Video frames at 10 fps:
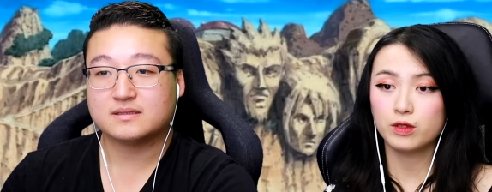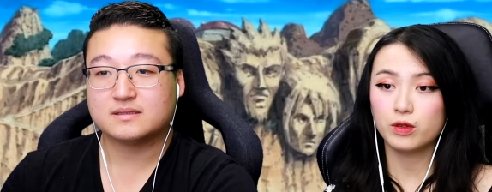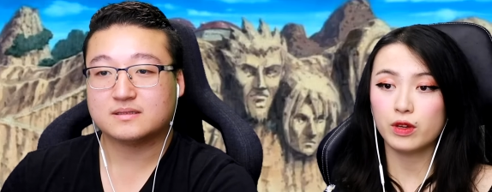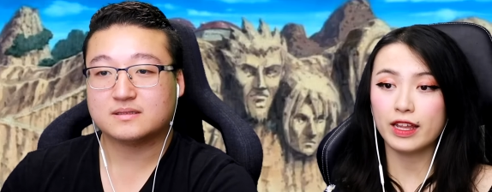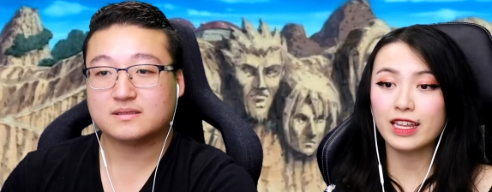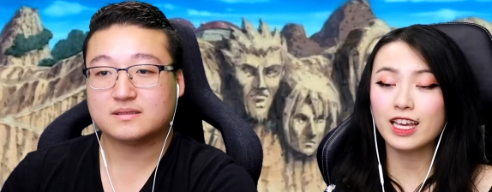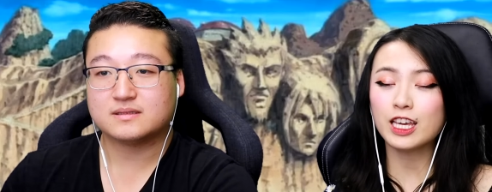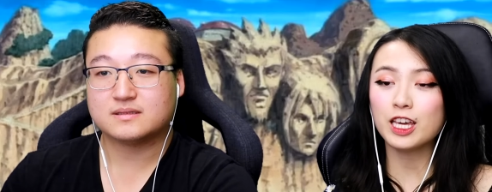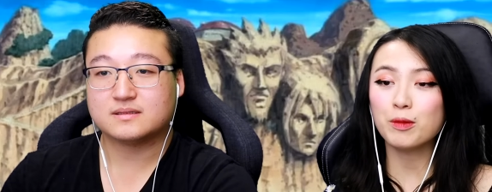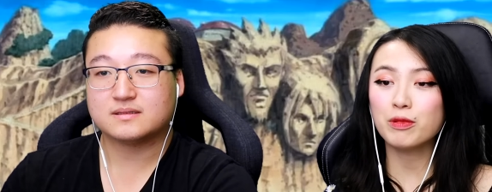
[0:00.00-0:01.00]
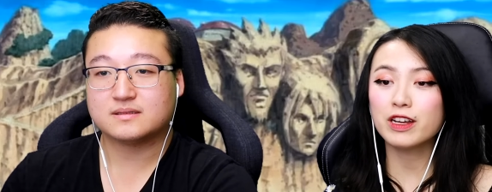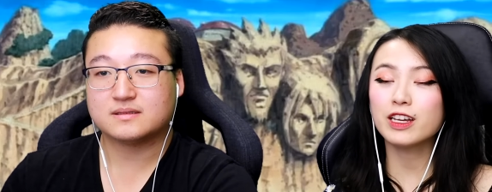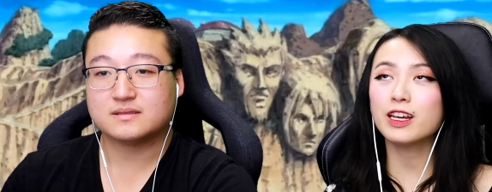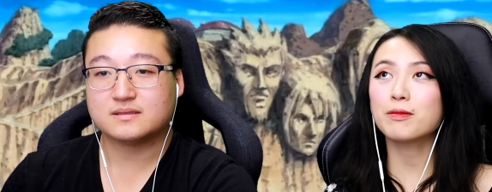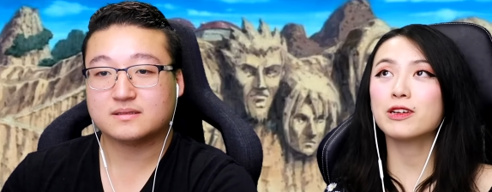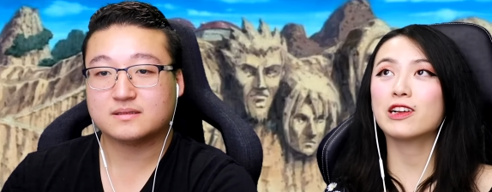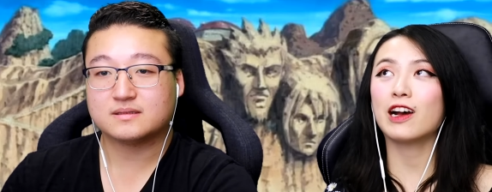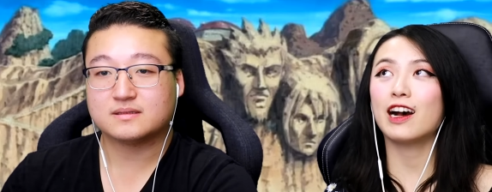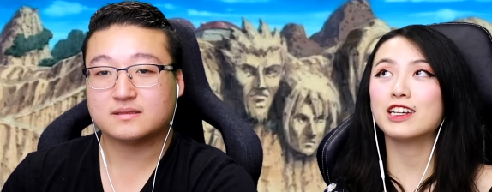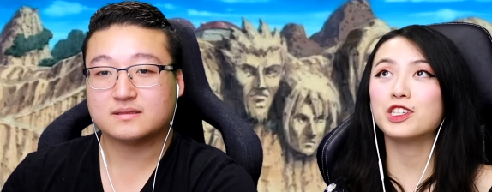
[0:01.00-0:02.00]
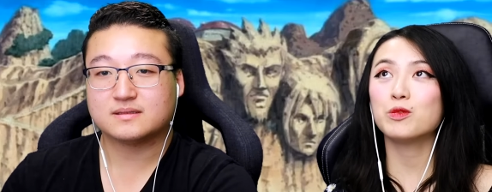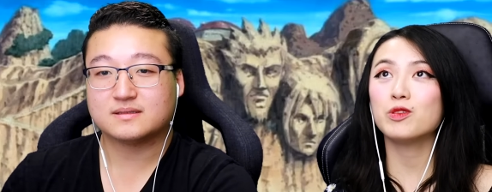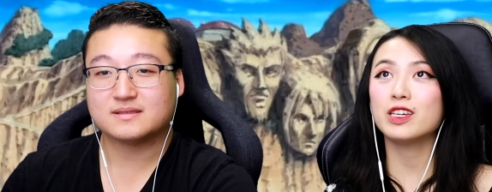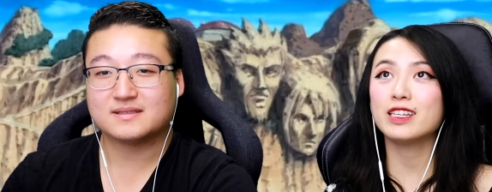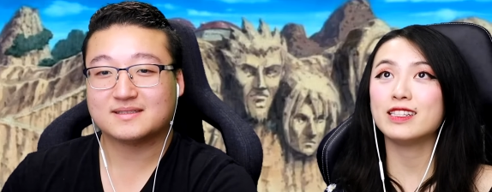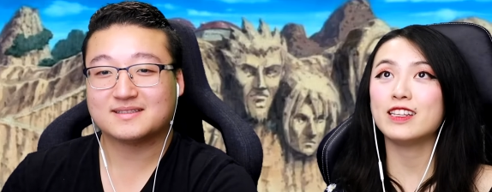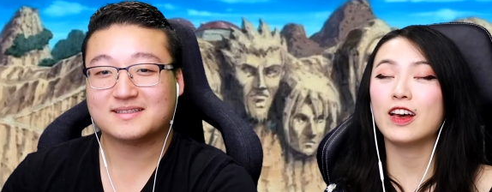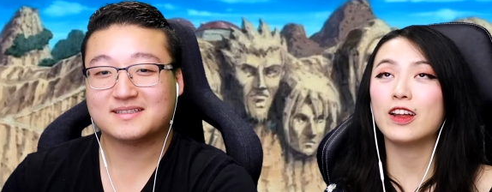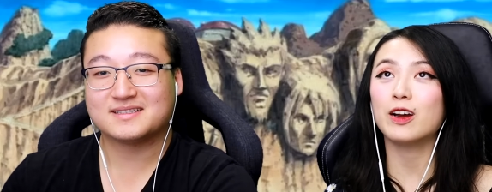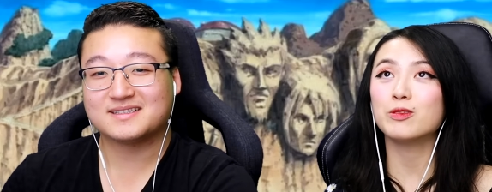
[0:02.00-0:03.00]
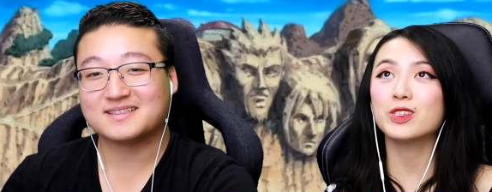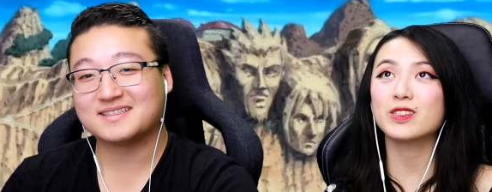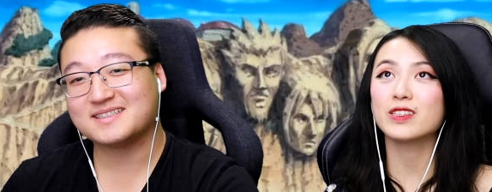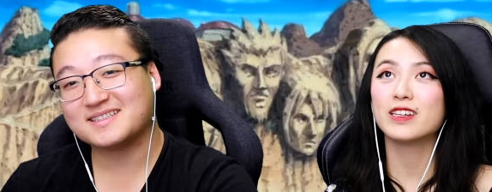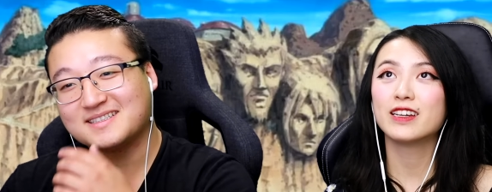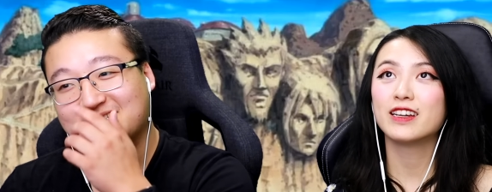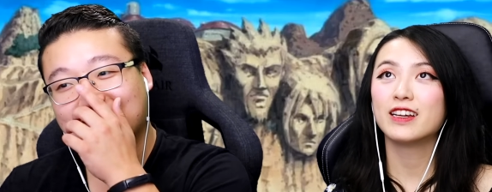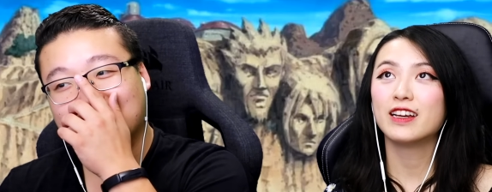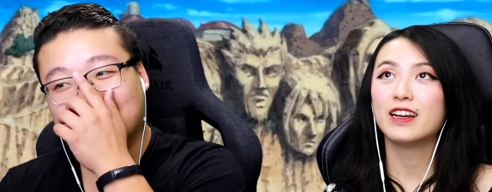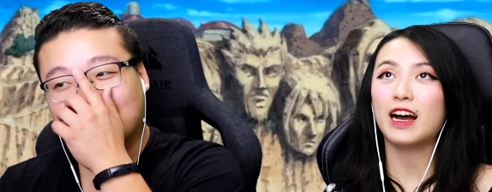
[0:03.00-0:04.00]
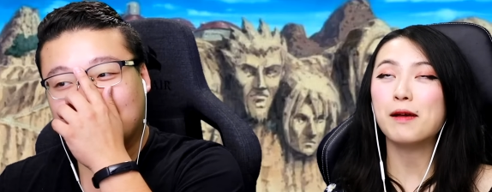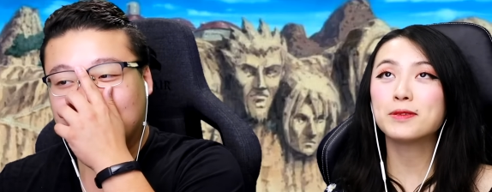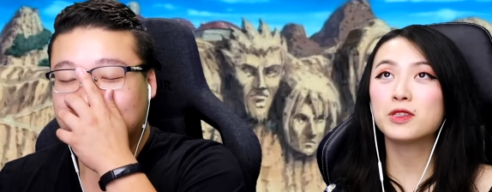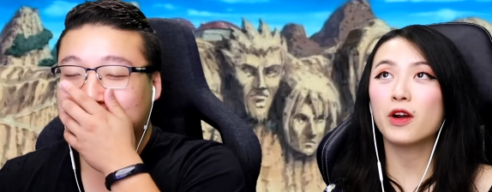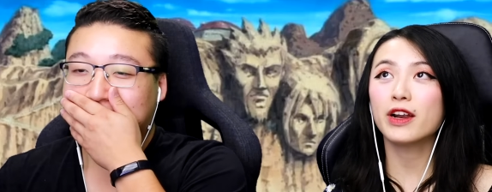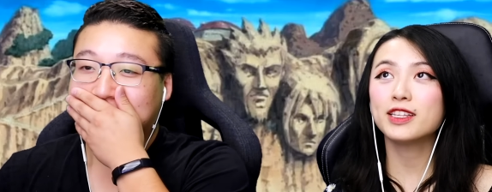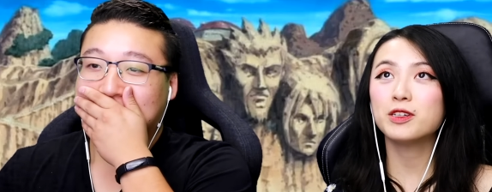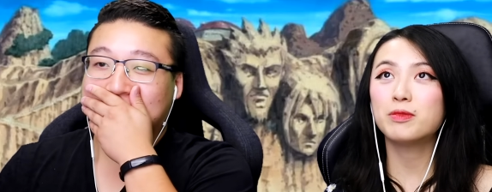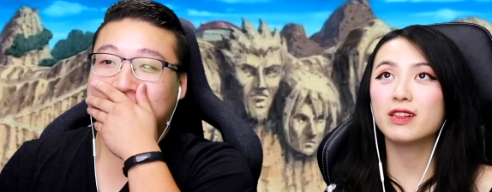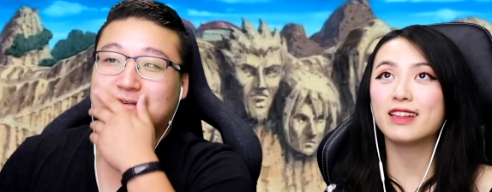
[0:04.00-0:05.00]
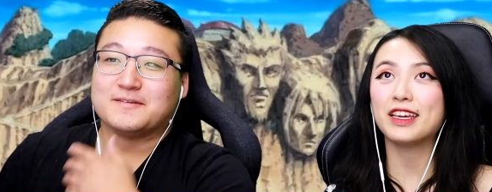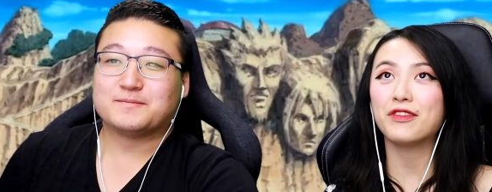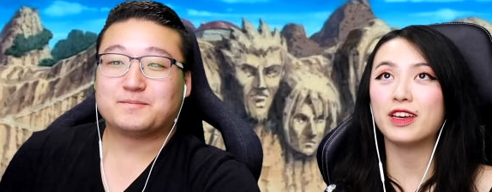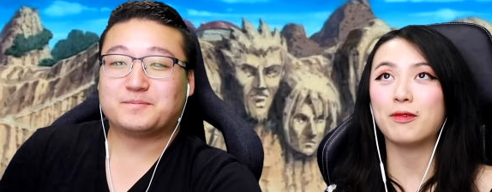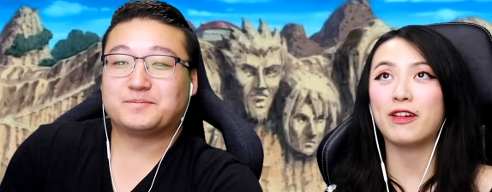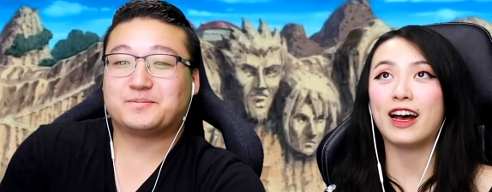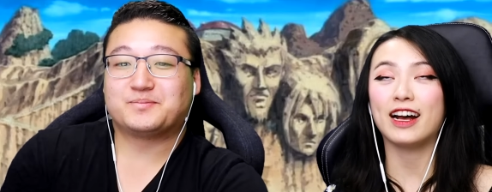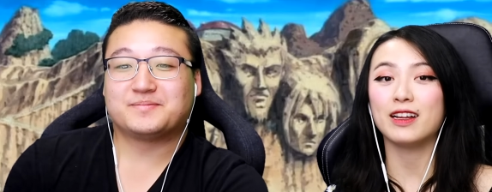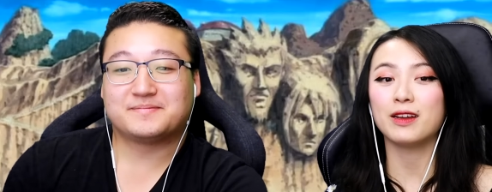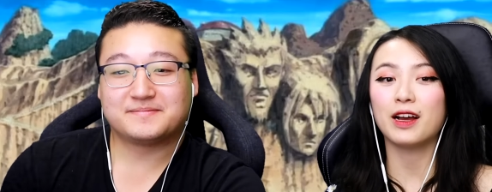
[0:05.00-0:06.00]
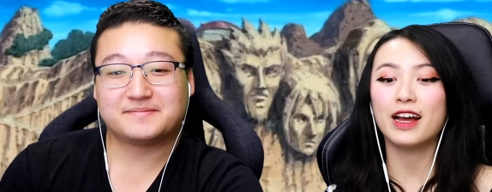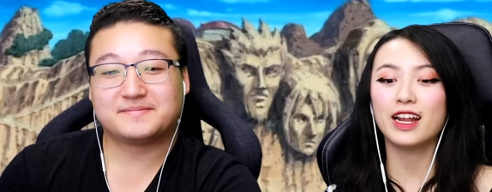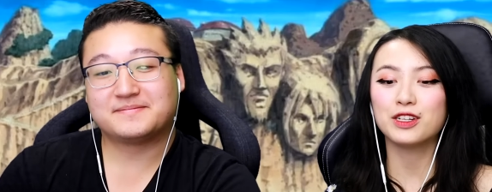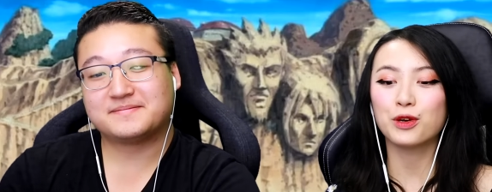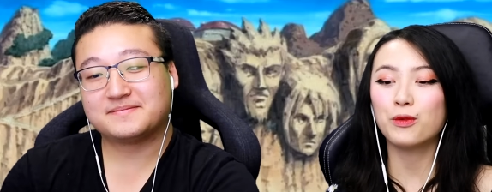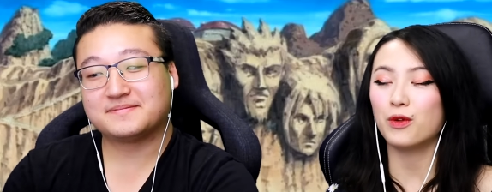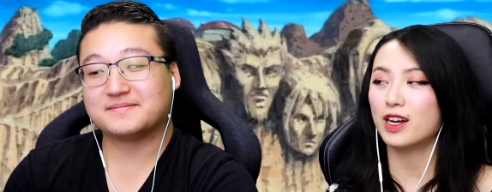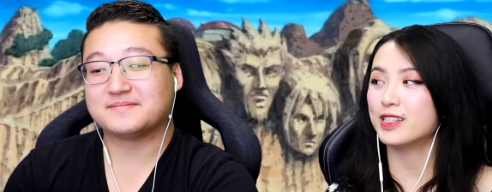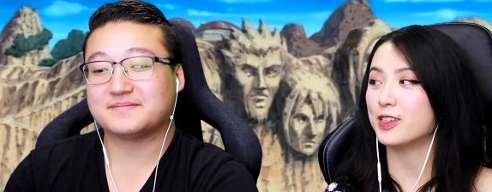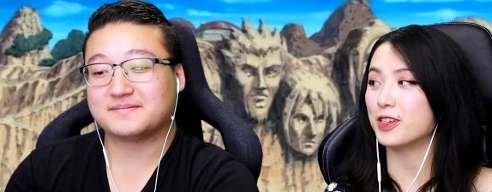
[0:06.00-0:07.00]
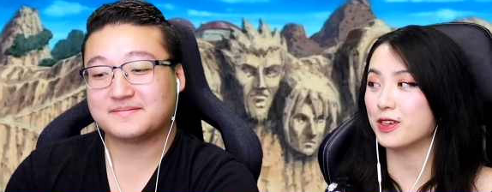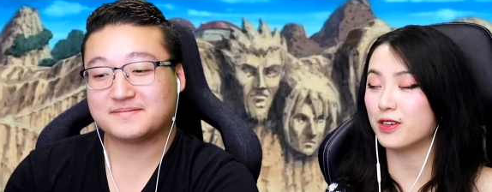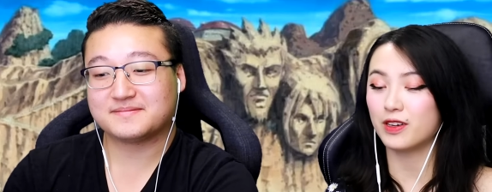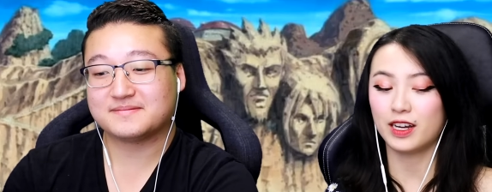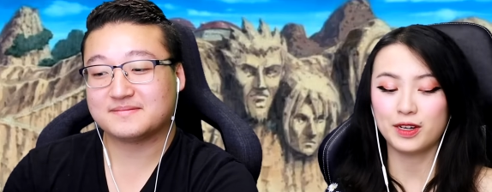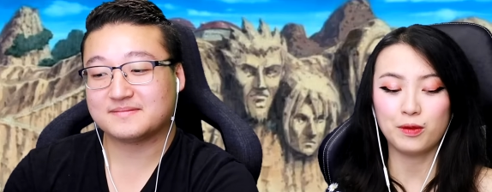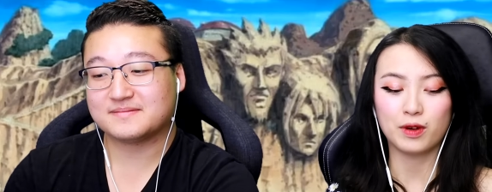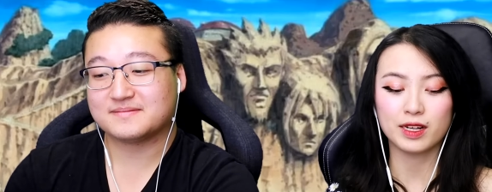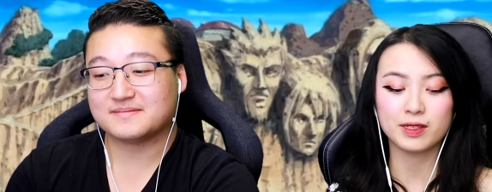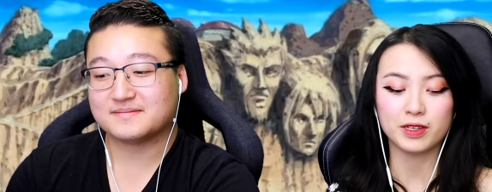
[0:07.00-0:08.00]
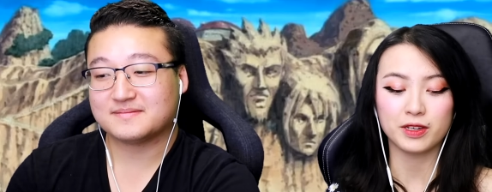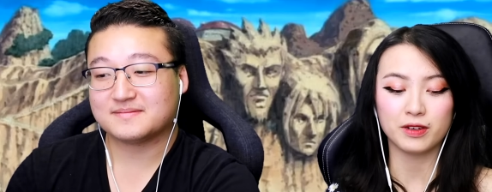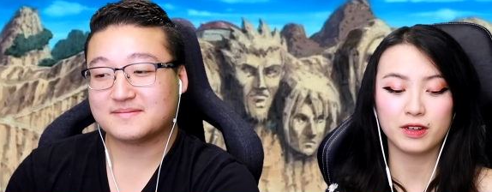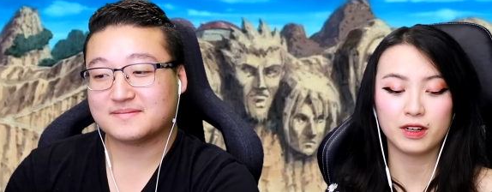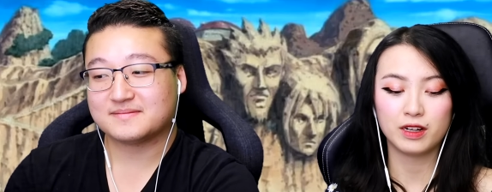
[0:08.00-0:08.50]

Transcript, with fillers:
Speaker 1: Dude, they keep bringing up Kakashi being dead. I'm just, I'm starting to believe it, man, and I don't want to. I don't want to.